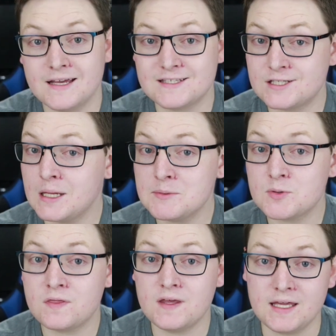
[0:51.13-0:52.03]
It seems
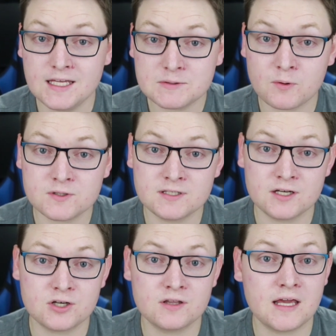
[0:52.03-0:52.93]
with the Esports
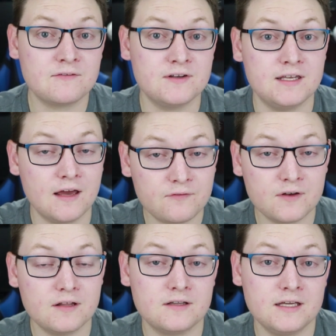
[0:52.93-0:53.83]
Edition they have
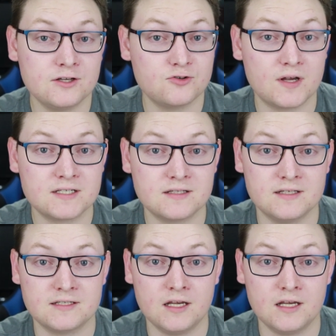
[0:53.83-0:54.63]
definitely addressed this